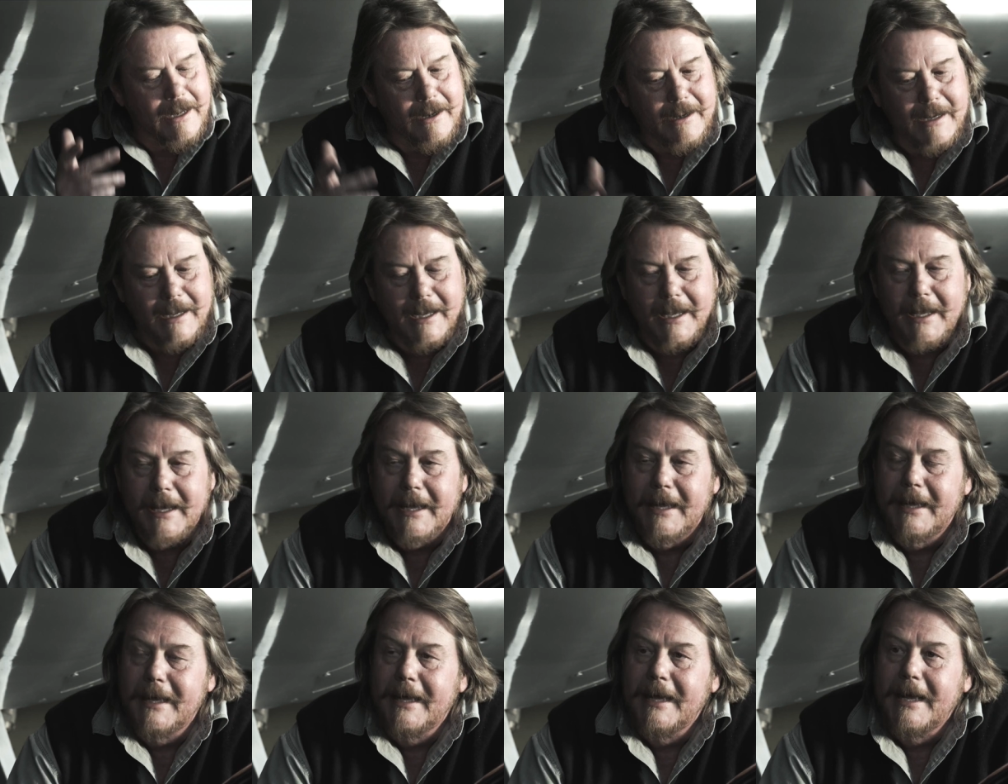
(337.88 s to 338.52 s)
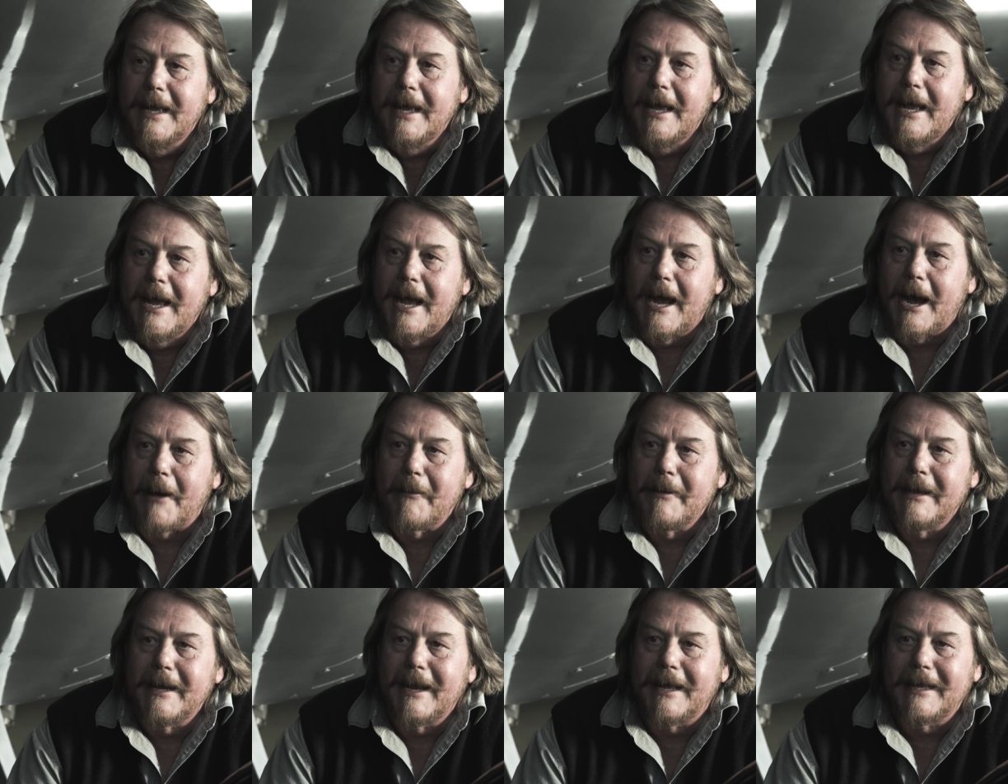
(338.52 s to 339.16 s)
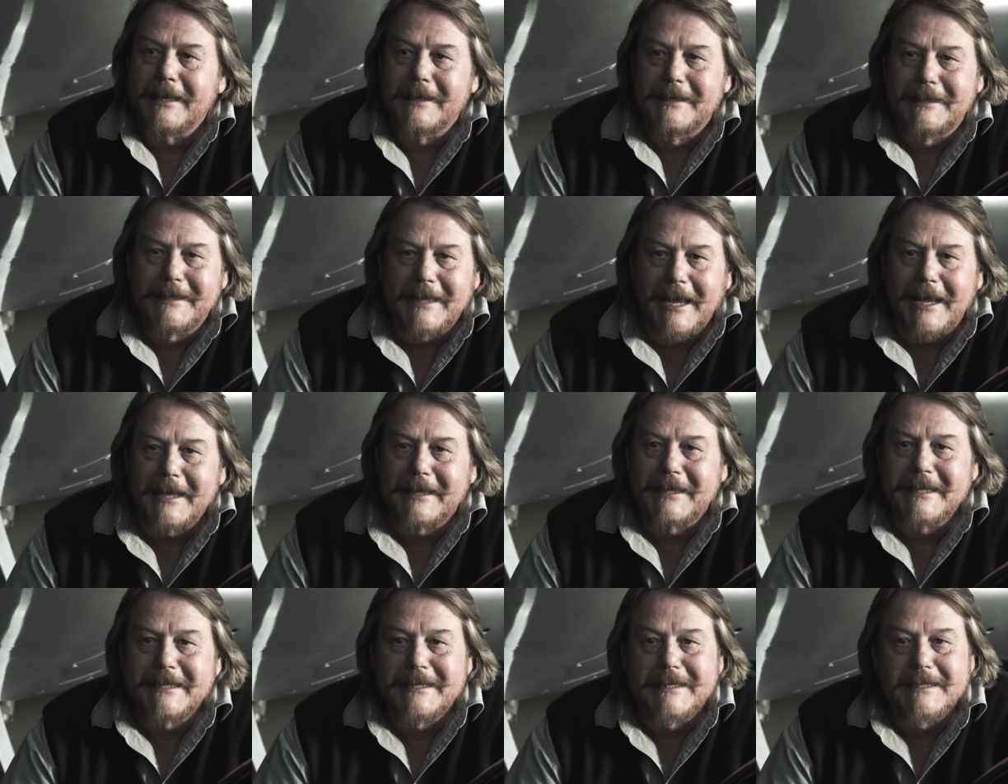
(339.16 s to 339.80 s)
okay. I mean, I'll take
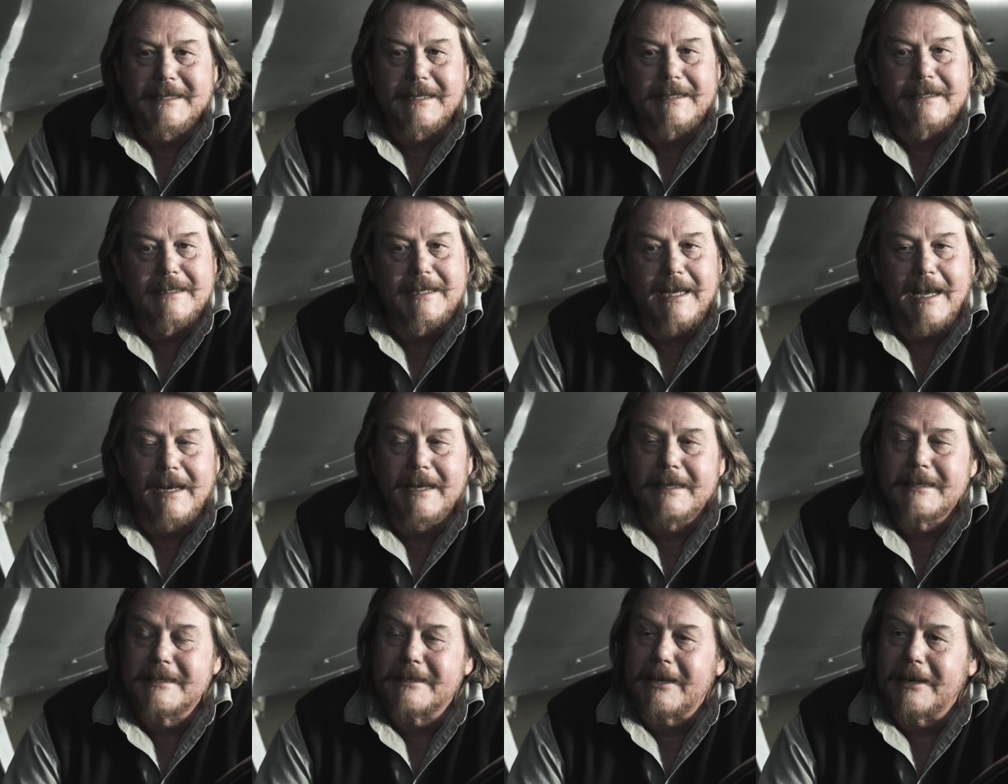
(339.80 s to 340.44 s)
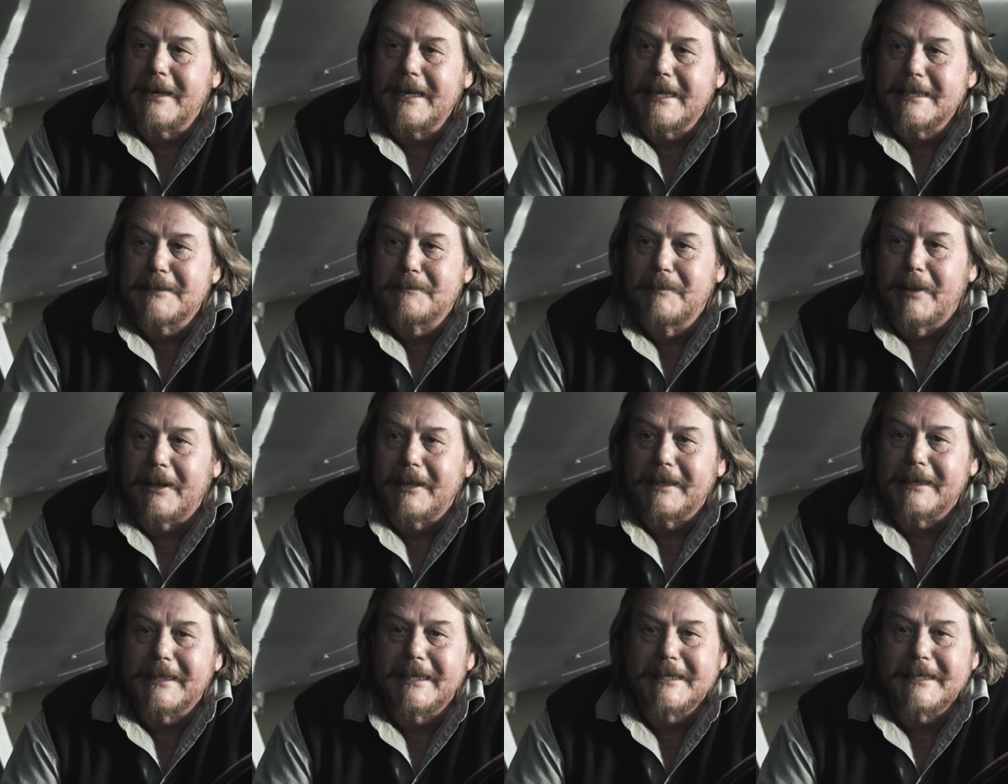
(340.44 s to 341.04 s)
this as a challenge, so let's build